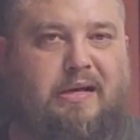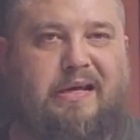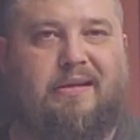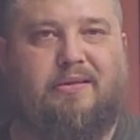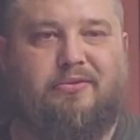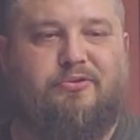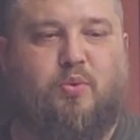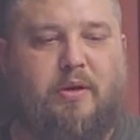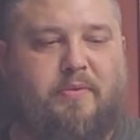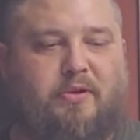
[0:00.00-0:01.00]
I got a little
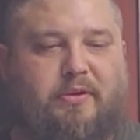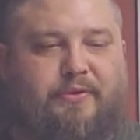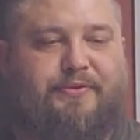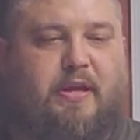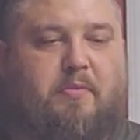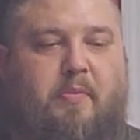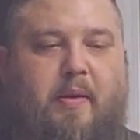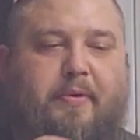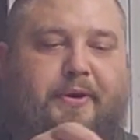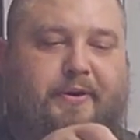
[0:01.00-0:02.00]
20 milliliter
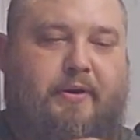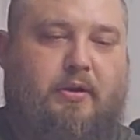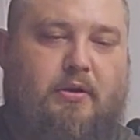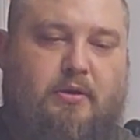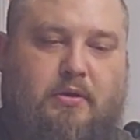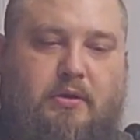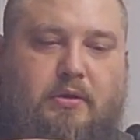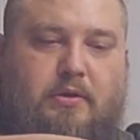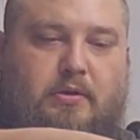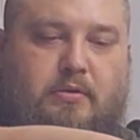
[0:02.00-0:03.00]
thingamabobber here.
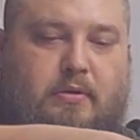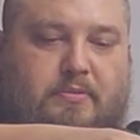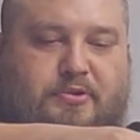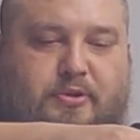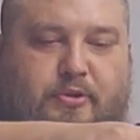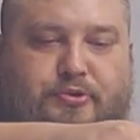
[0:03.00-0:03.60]
I'm just going to